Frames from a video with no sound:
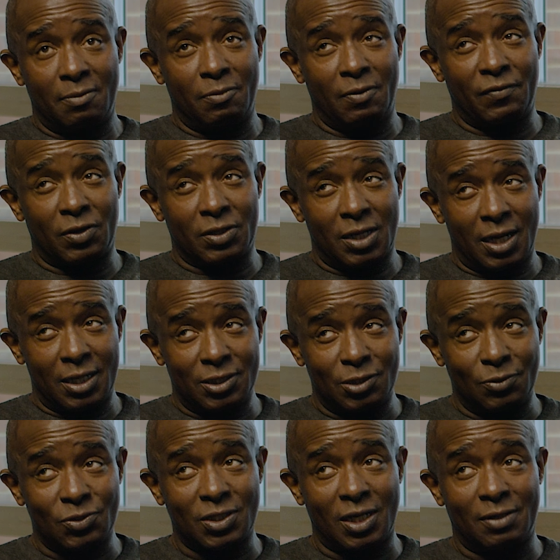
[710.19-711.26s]
We've got a high
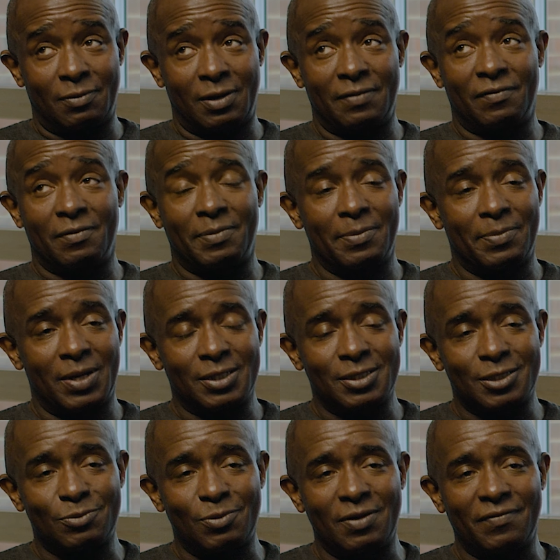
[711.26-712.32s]
suicide rate for people
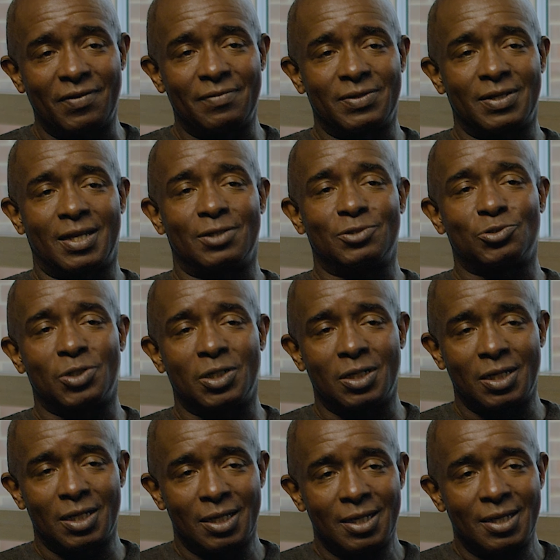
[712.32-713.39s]
under 25 in the country.
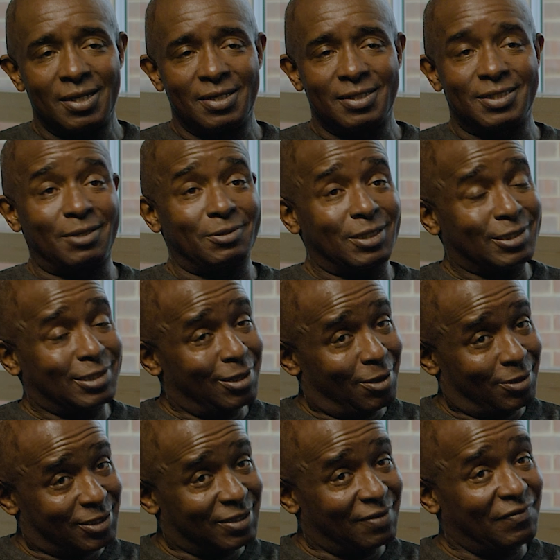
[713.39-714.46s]
So there's
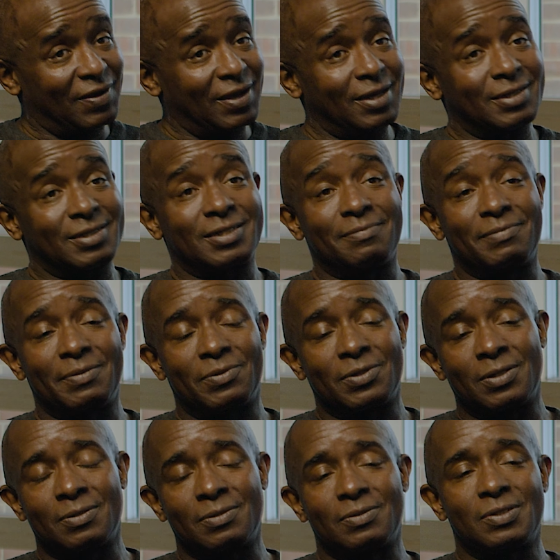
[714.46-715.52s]
lots of things that people
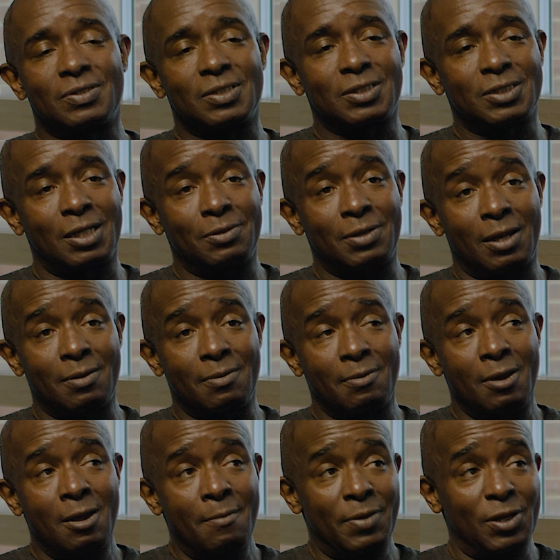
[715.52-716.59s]
don't know.
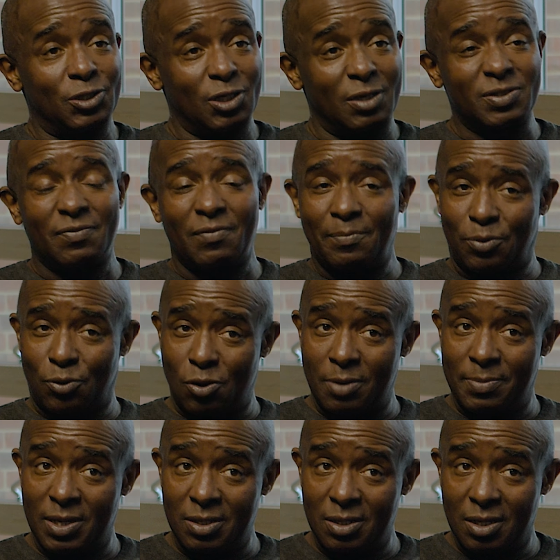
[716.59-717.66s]
But in terms of
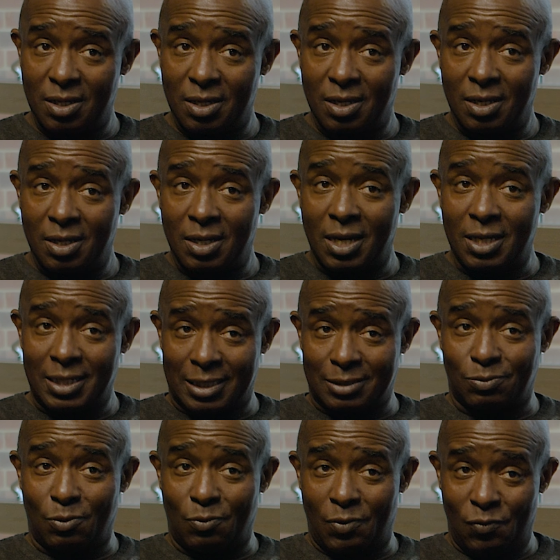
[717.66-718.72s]
employment, and
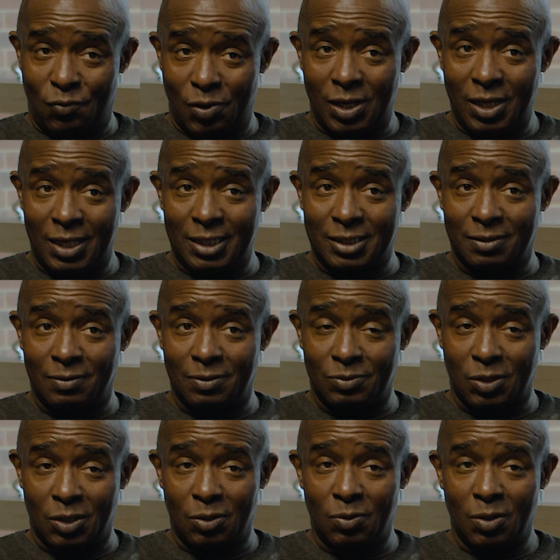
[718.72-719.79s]
that's what we really need to
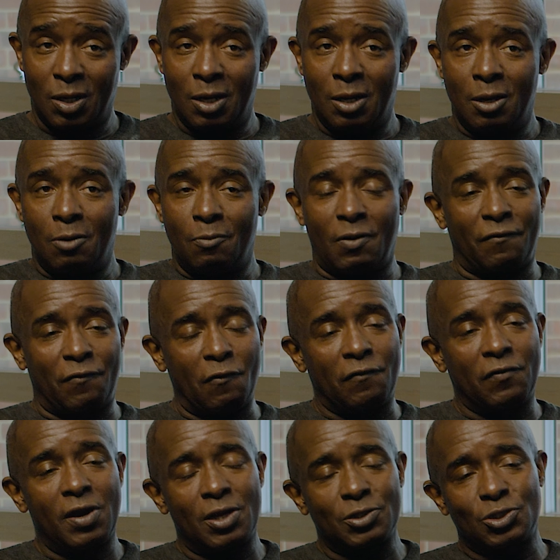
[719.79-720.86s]
do. We're the
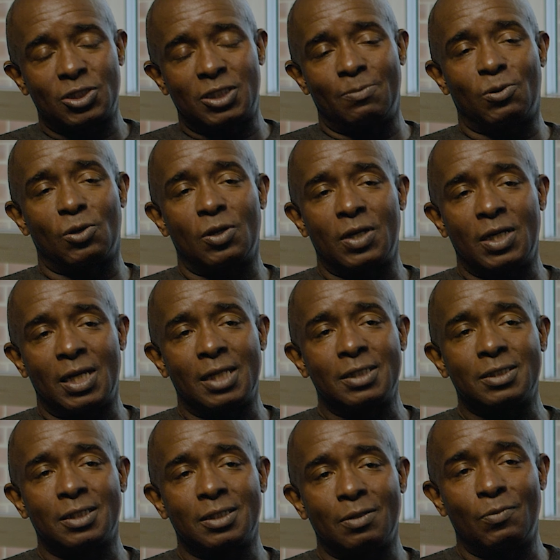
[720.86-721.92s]
fourth largest employer in
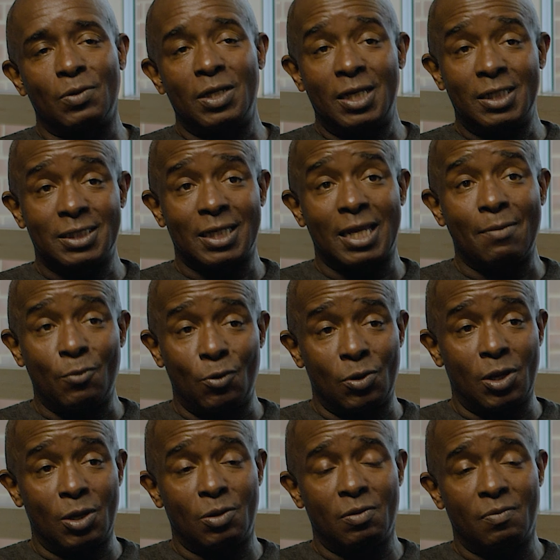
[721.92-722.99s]
London, we need to get more
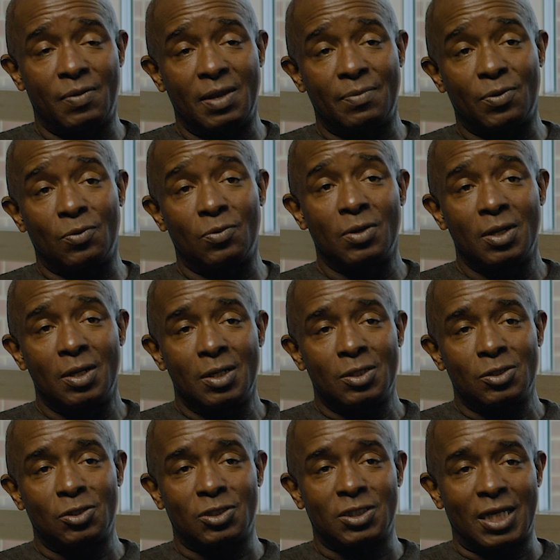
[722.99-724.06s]
local people
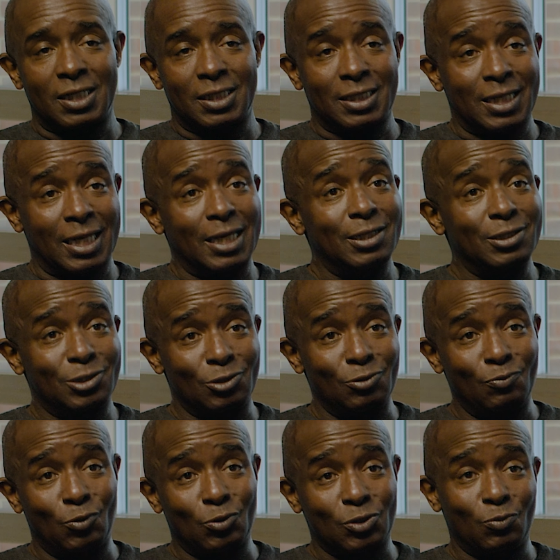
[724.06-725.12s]
to say that they can do
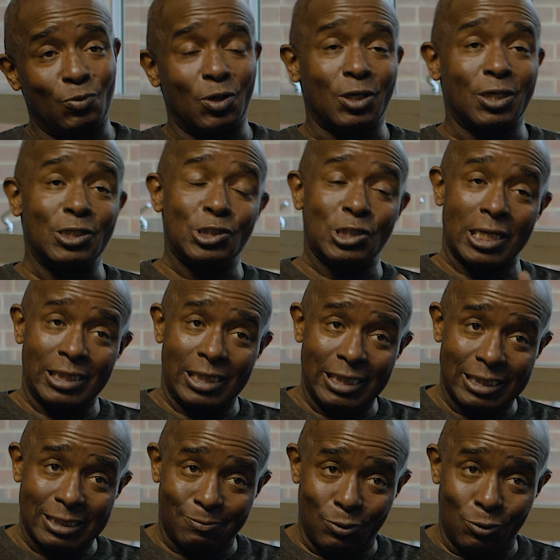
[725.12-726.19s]
more than work in
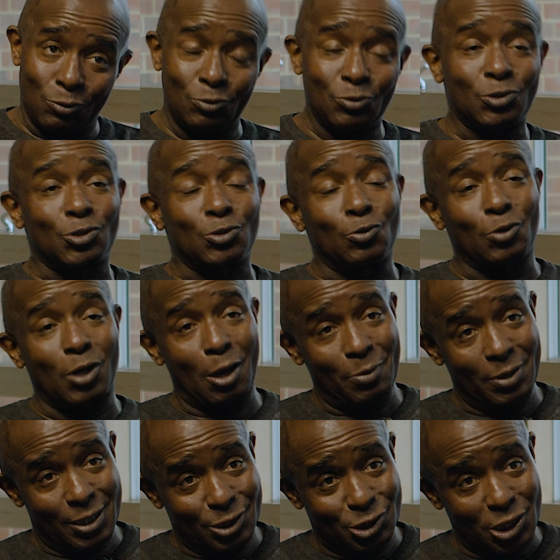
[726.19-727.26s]
JD Sports or go
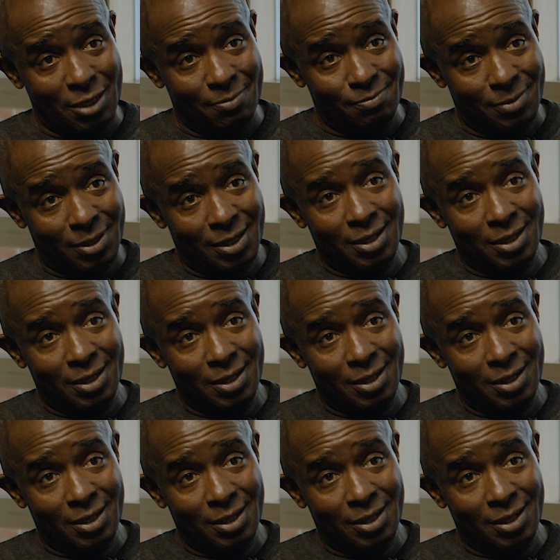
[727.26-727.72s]
in a gym.